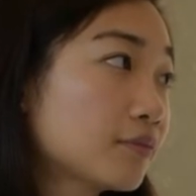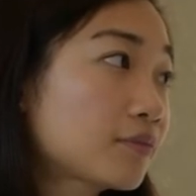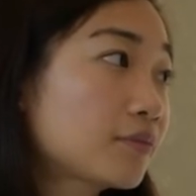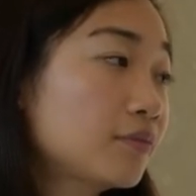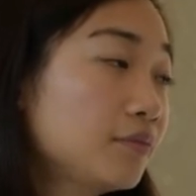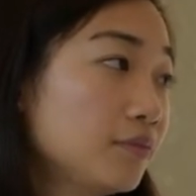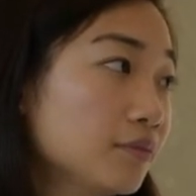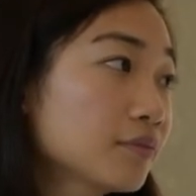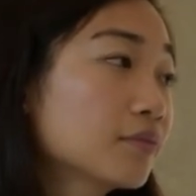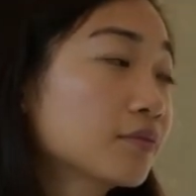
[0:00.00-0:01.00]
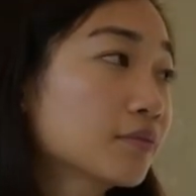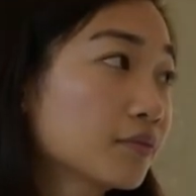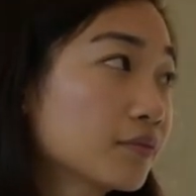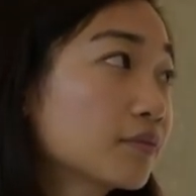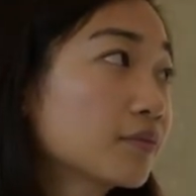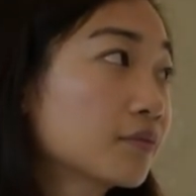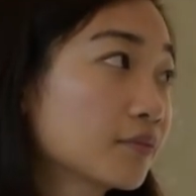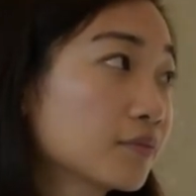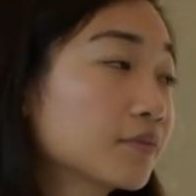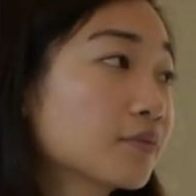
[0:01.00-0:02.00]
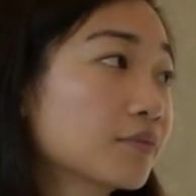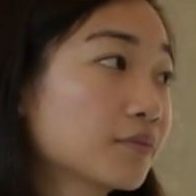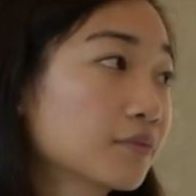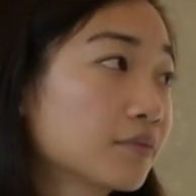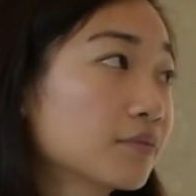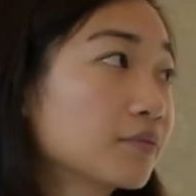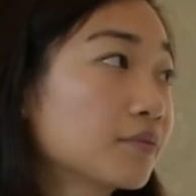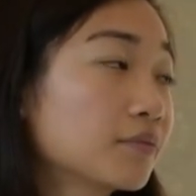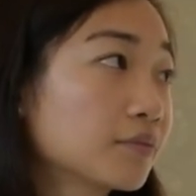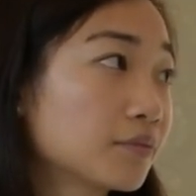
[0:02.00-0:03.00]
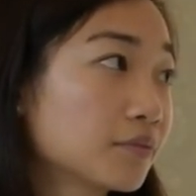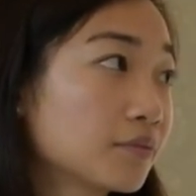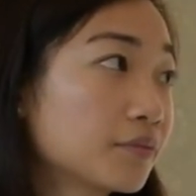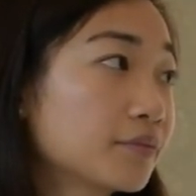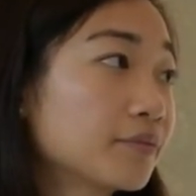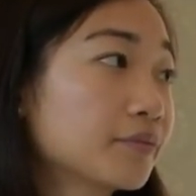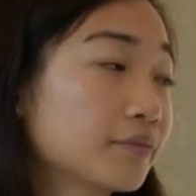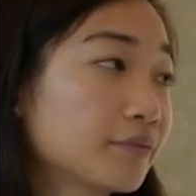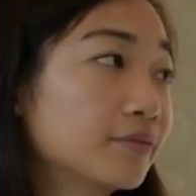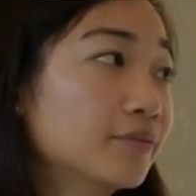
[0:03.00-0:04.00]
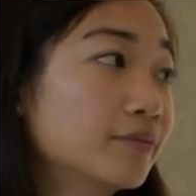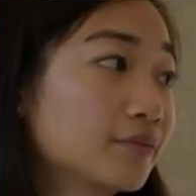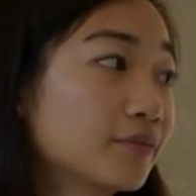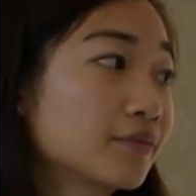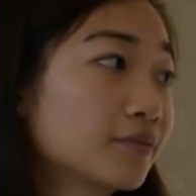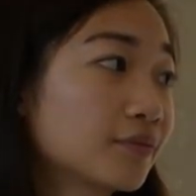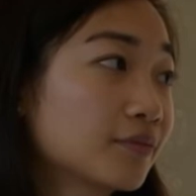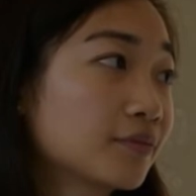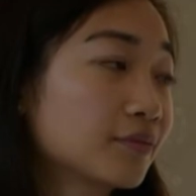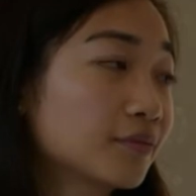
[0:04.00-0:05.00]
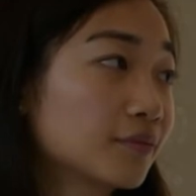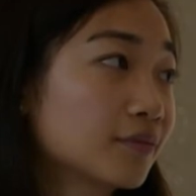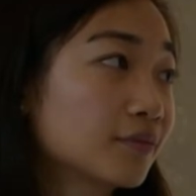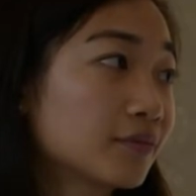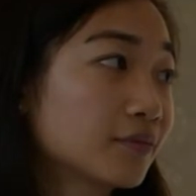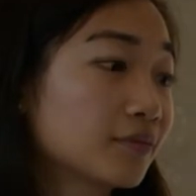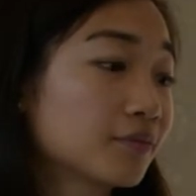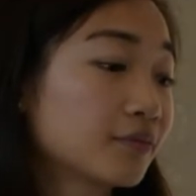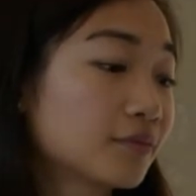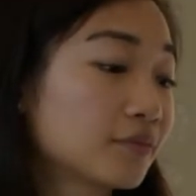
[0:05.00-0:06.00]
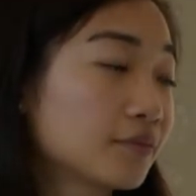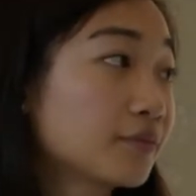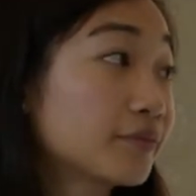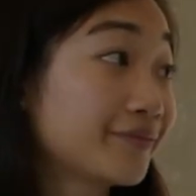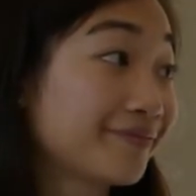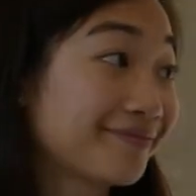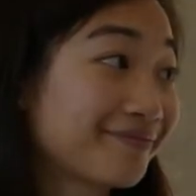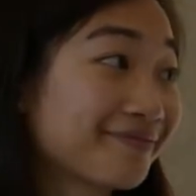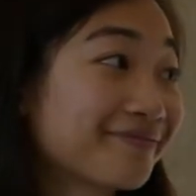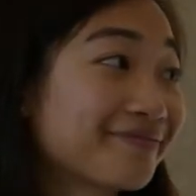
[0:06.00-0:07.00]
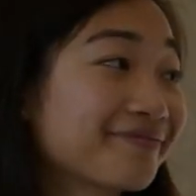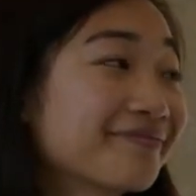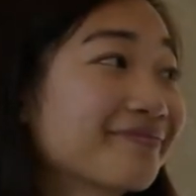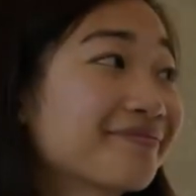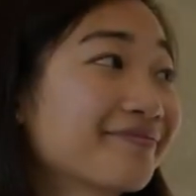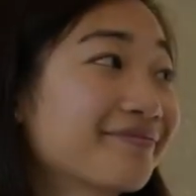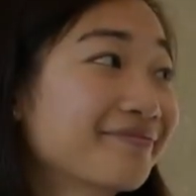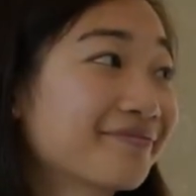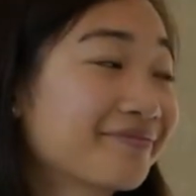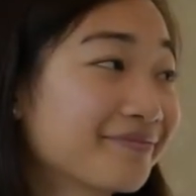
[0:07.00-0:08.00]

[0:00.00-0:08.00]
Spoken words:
No words are spoken by the person on screen.